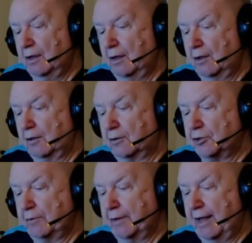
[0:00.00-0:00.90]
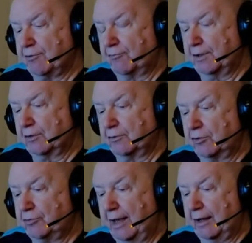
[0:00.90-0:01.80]
you know, she would have to figure
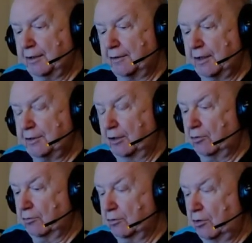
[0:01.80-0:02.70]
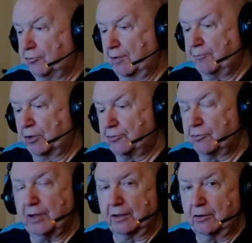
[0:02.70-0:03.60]
this out and then tell, call some nurses,
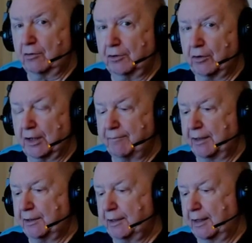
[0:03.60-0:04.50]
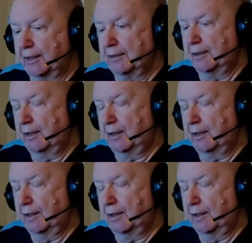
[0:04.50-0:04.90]
say, no, don't come in today.